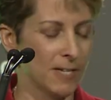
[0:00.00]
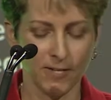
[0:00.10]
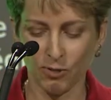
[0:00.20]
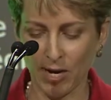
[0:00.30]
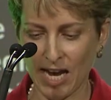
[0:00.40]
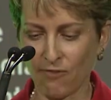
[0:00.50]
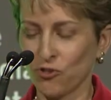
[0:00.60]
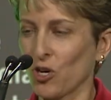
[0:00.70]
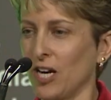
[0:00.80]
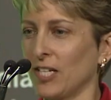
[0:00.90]
So I
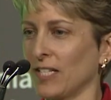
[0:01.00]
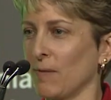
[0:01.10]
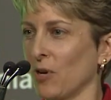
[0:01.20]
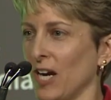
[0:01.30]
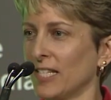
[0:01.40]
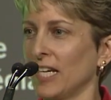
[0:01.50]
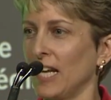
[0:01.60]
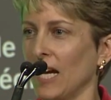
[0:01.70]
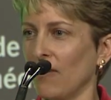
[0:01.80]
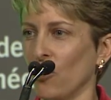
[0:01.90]
have tried to summarize it,
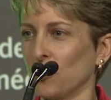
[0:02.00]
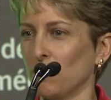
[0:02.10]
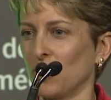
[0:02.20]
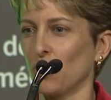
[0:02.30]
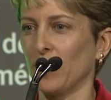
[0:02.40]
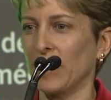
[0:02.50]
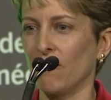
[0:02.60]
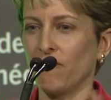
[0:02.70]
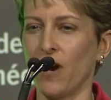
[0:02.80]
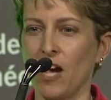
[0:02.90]
and I've also been told I
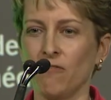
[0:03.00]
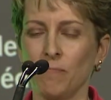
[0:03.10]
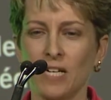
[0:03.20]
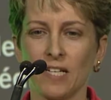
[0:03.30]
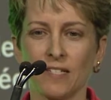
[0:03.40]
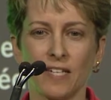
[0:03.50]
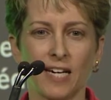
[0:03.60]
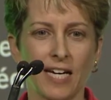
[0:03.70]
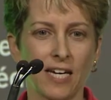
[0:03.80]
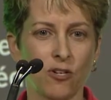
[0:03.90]
get 5 minutes
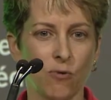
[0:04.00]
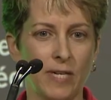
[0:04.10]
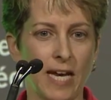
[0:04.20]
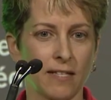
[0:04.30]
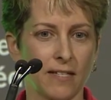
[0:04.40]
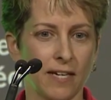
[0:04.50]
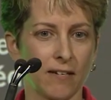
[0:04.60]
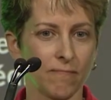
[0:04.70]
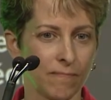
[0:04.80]
and I get no dancing.